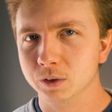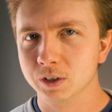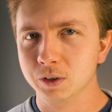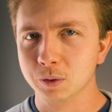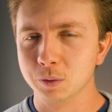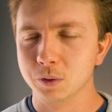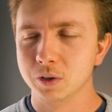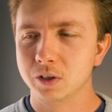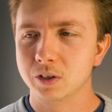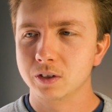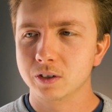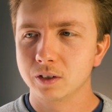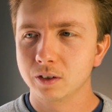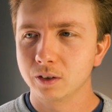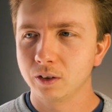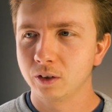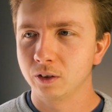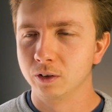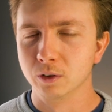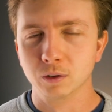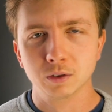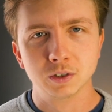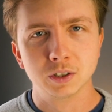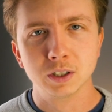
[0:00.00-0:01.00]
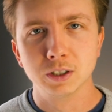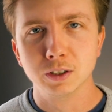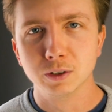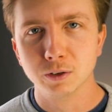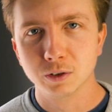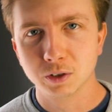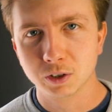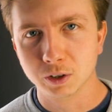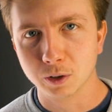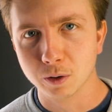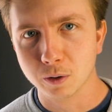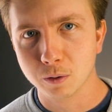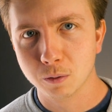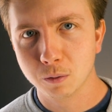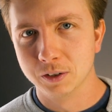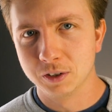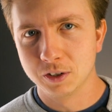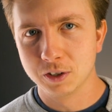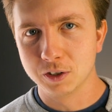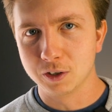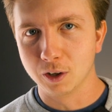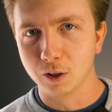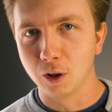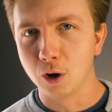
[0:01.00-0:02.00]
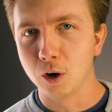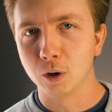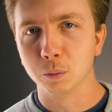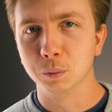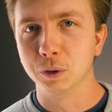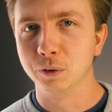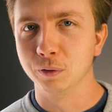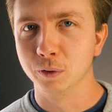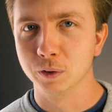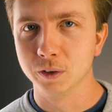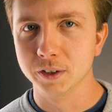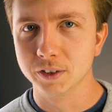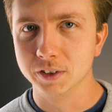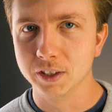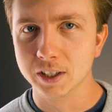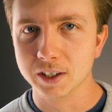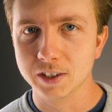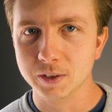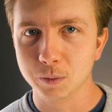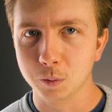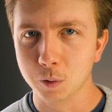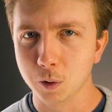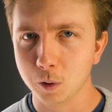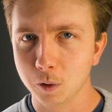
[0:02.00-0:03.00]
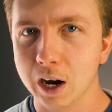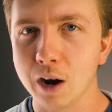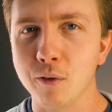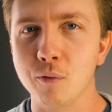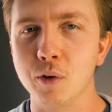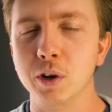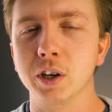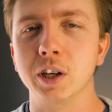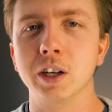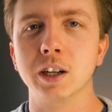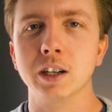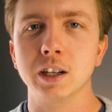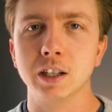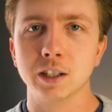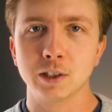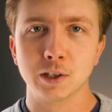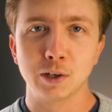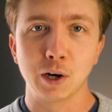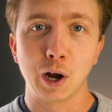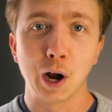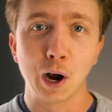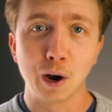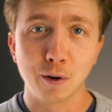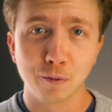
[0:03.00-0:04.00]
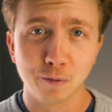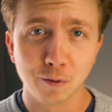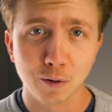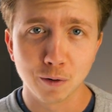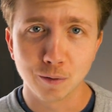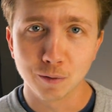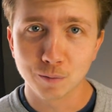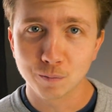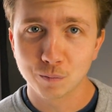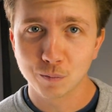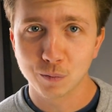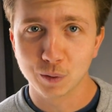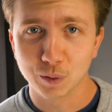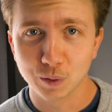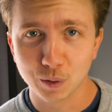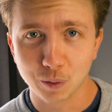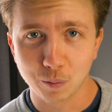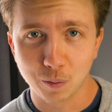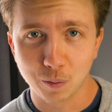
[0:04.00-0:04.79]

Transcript: this was 13 years ago. This is long before the days where every kid had an iPhone in their